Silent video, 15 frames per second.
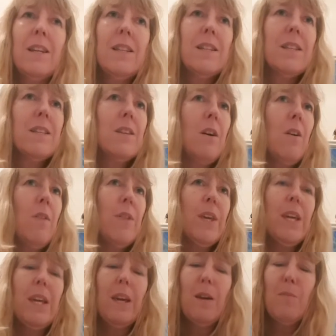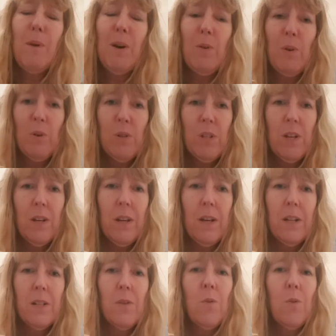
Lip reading: to start thinking about your diet,